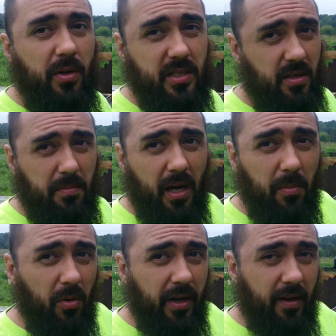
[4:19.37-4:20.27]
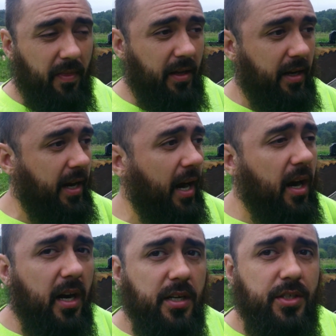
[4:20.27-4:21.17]
as a bobble in the
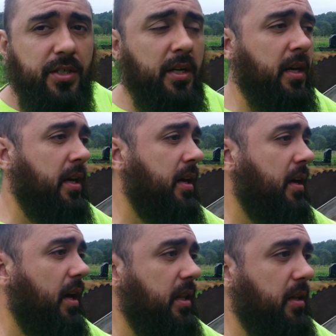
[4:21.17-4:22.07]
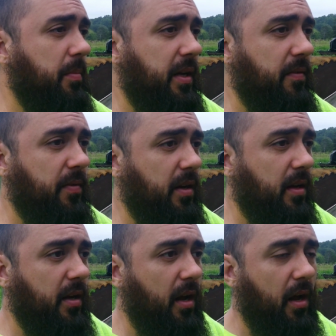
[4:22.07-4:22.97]
carriage, a little bit of
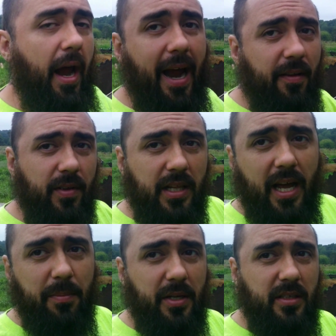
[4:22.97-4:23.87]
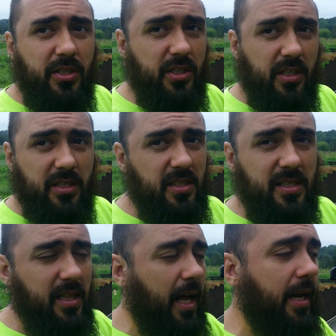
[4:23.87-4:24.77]
out of alignment, just the
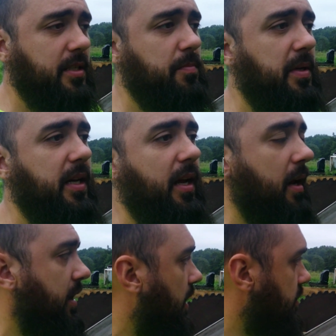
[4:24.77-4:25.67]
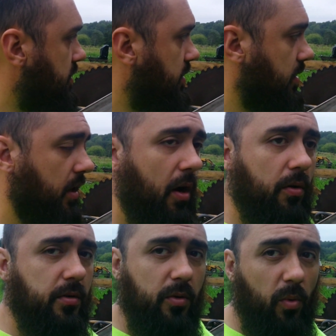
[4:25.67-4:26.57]
slightest bit, and causing the
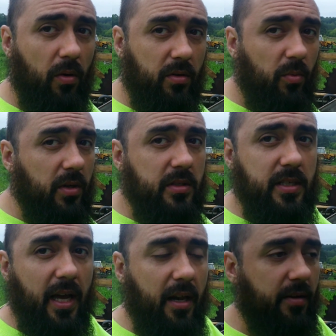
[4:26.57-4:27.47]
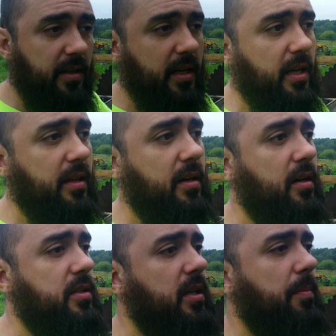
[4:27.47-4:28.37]
log to walk to one side or the
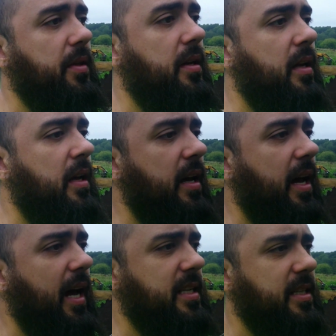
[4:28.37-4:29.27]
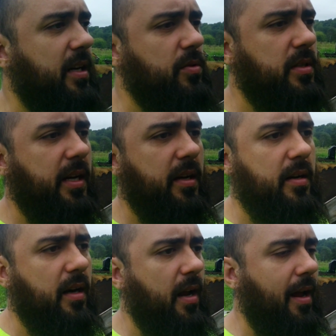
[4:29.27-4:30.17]
other or something as it goes
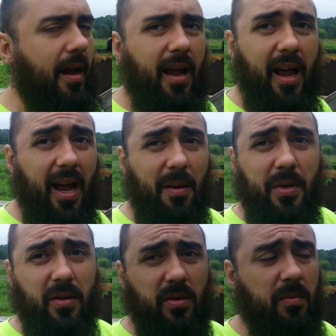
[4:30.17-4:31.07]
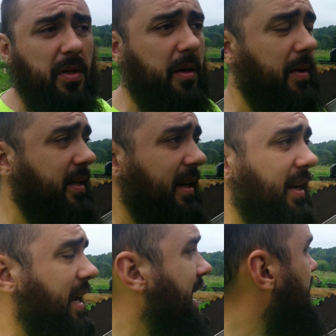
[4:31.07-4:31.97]
down. I'm not going to complain about that.
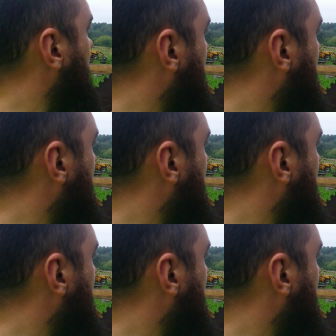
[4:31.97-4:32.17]
Even